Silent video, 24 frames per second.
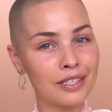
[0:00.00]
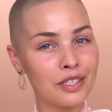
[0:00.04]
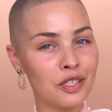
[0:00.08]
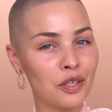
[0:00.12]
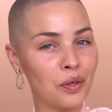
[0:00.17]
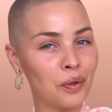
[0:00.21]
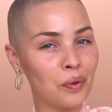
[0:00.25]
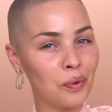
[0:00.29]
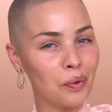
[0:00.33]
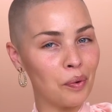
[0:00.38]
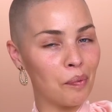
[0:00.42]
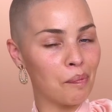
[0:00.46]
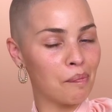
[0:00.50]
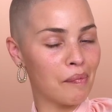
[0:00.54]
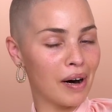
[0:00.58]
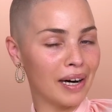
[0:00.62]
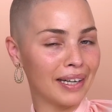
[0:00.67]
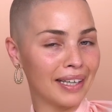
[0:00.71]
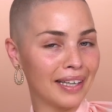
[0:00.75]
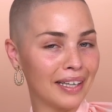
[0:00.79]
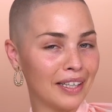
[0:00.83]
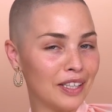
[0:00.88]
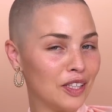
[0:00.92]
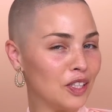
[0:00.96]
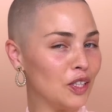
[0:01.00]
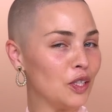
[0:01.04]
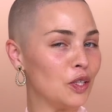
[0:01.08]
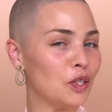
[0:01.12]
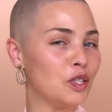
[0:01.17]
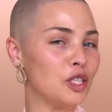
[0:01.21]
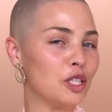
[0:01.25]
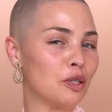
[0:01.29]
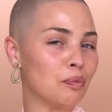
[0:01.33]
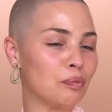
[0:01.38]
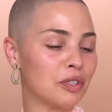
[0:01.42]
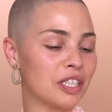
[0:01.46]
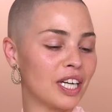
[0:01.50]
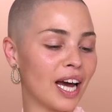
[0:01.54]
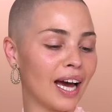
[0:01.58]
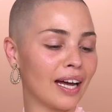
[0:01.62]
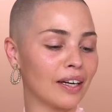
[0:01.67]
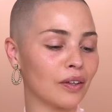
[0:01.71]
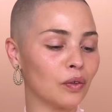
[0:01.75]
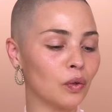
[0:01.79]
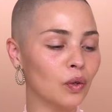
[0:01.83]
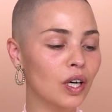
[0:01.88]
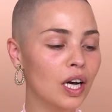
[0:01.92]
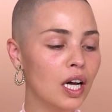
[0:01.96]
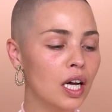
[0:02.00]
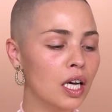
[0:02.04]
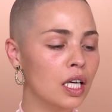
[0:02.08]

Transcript: to my YouTube channel.